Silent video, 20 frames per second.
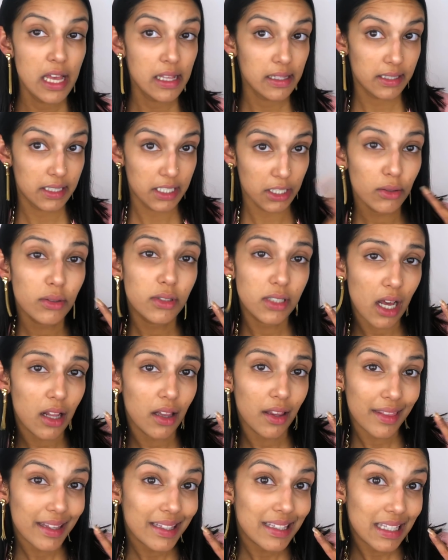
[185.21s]
still
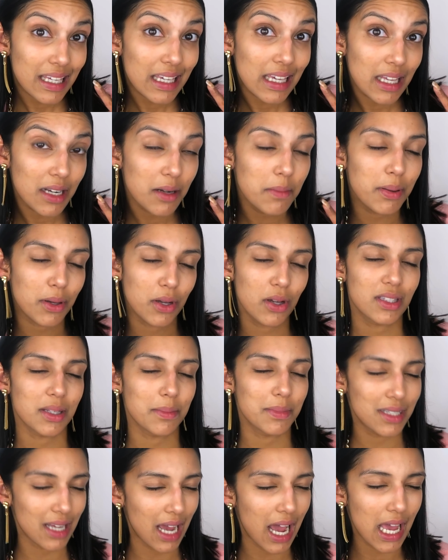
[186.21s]
dull on the skin because
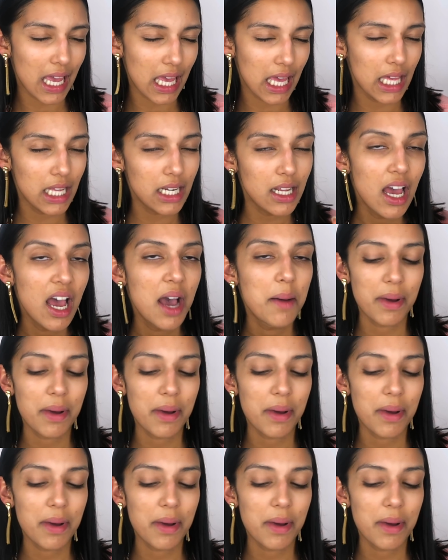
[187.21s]
I'm tired,